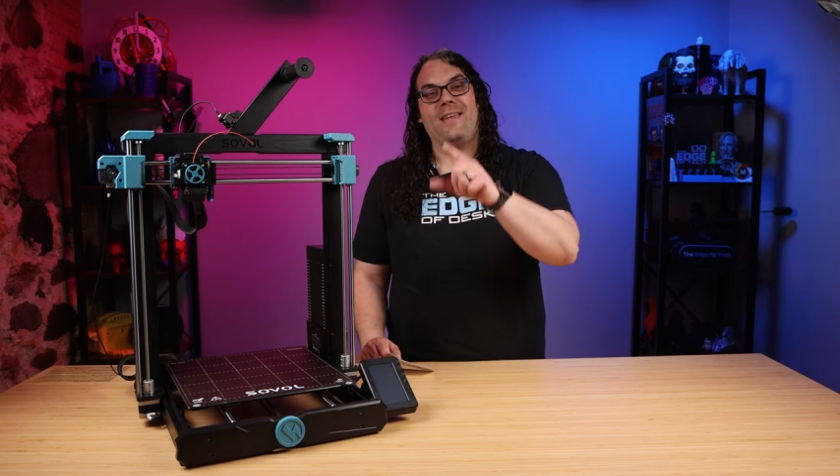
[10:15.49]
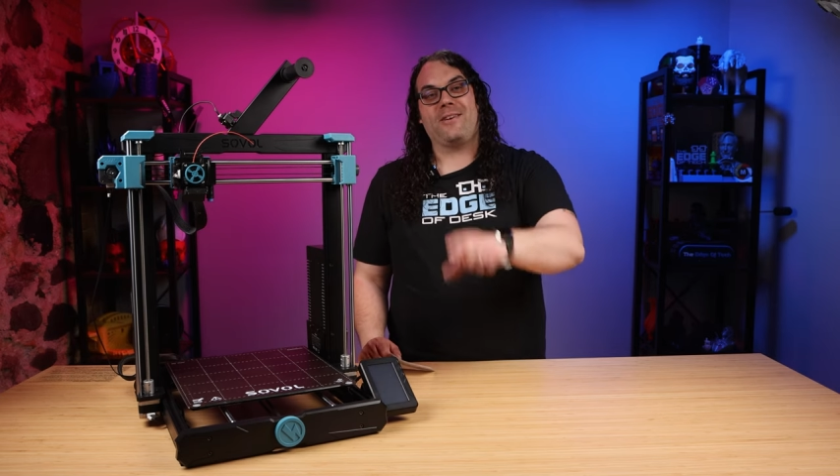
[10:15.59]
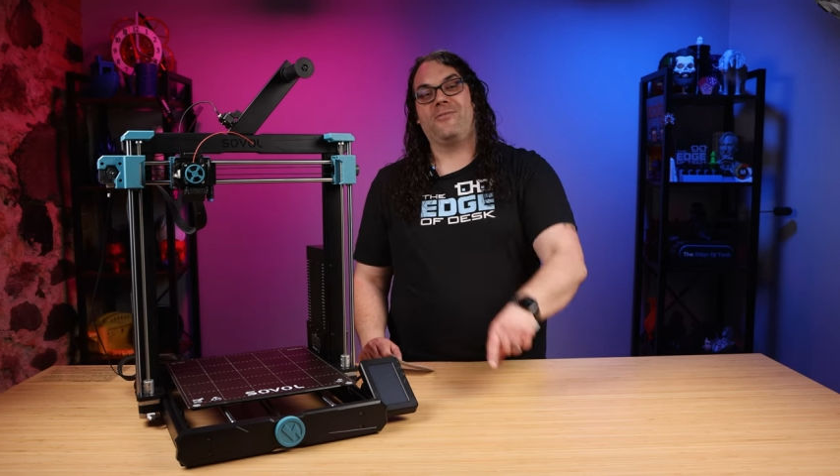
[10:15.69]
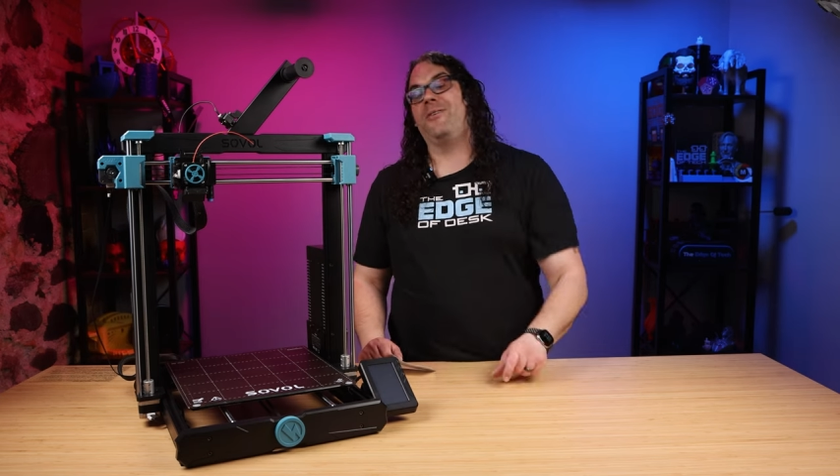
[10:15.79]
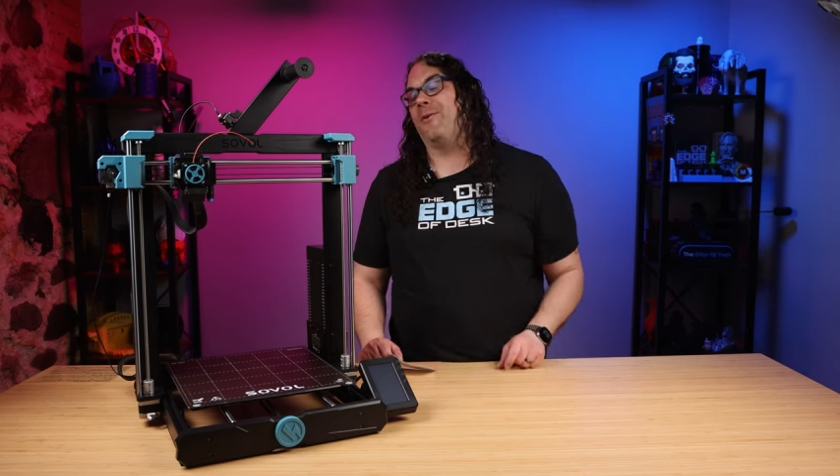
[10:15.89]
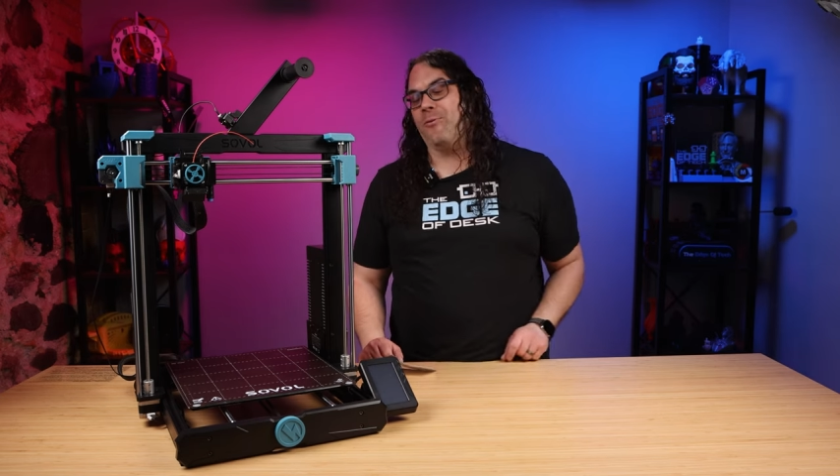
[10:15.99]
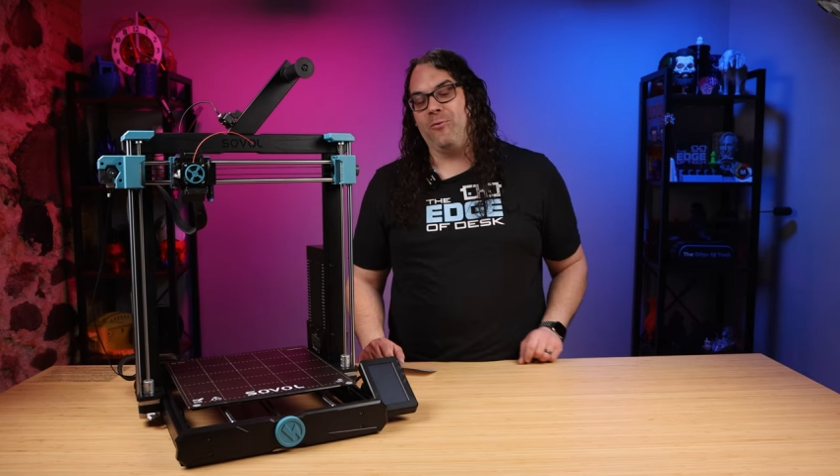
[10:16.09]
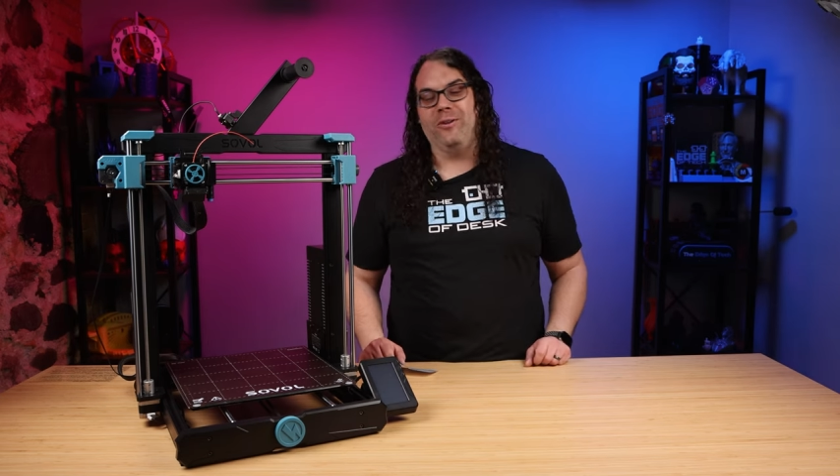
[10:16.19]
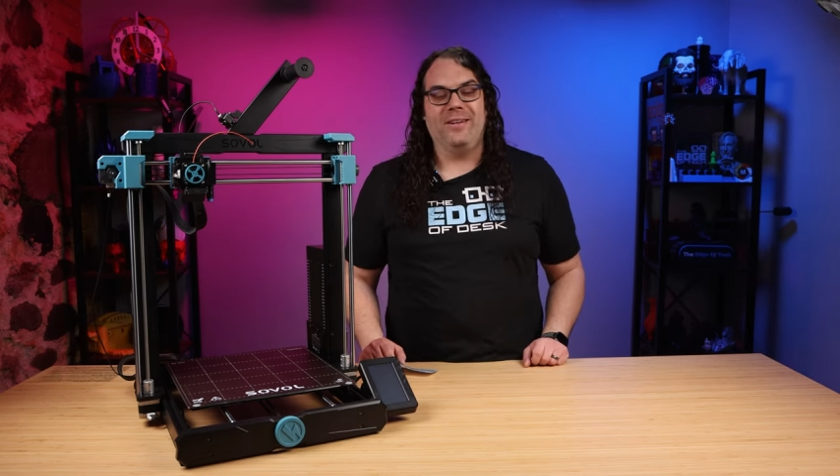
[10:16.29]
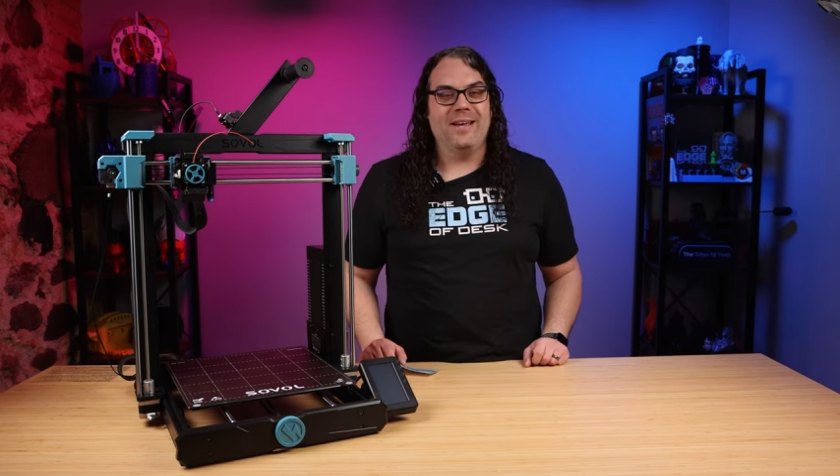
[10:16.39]
actually a
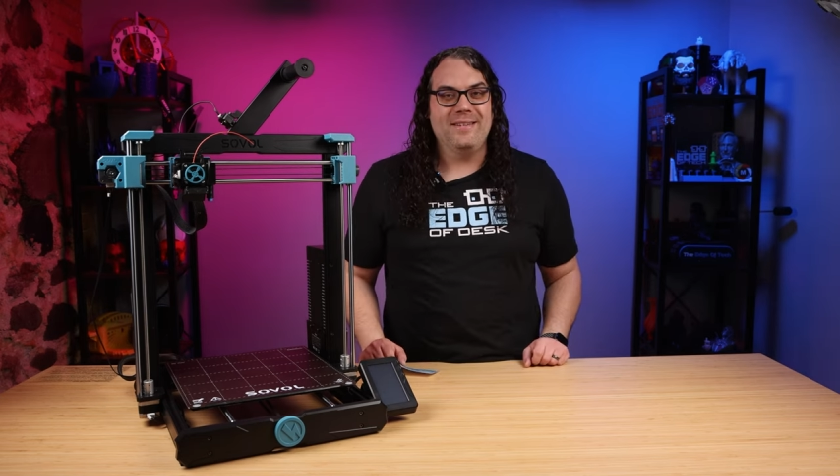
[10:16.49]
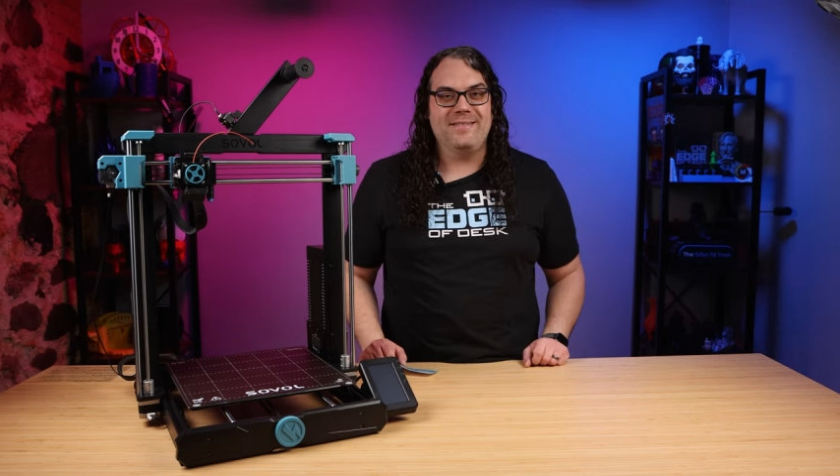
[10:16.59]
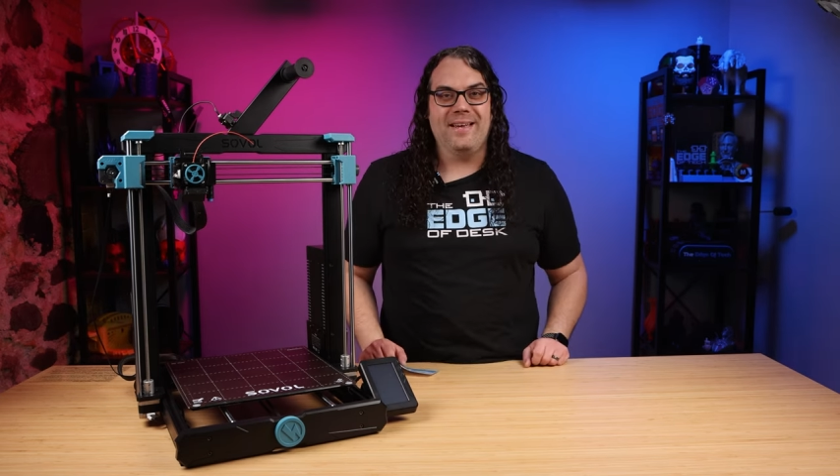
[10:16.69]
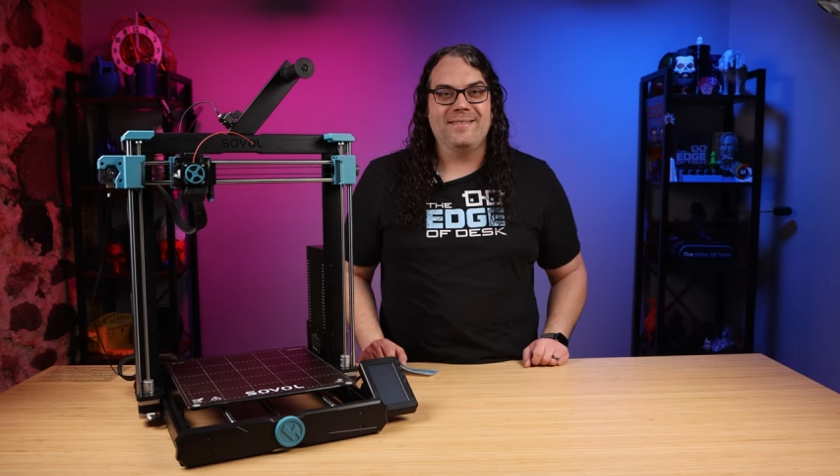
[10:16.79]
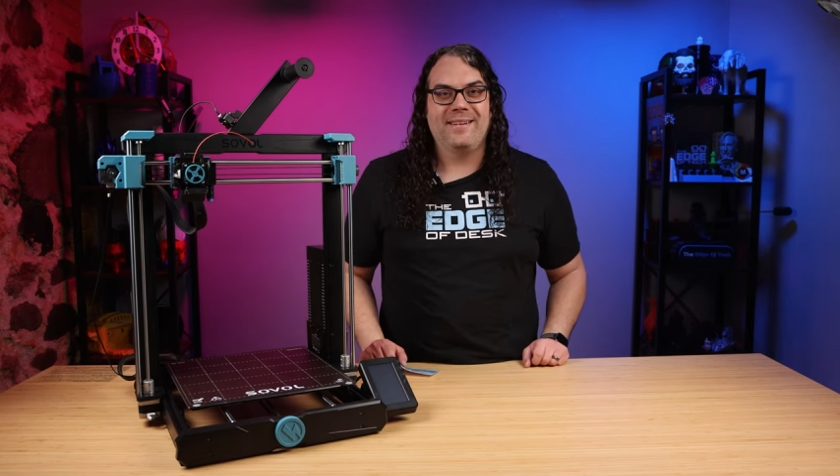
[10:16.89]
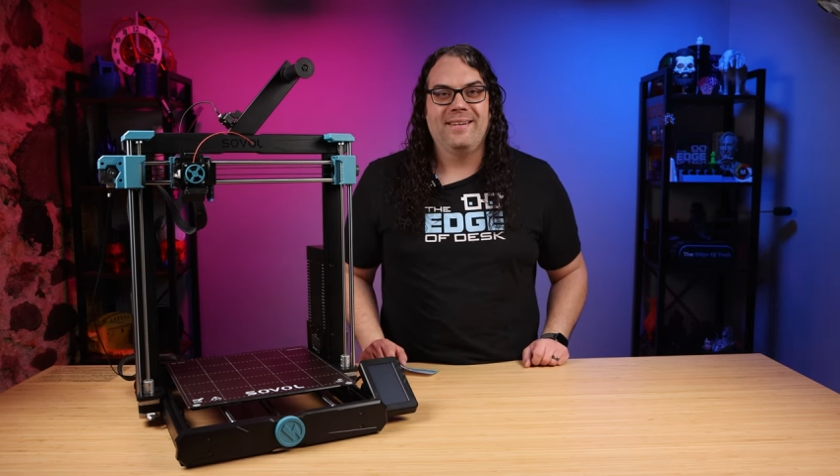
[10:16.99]
really nice desk.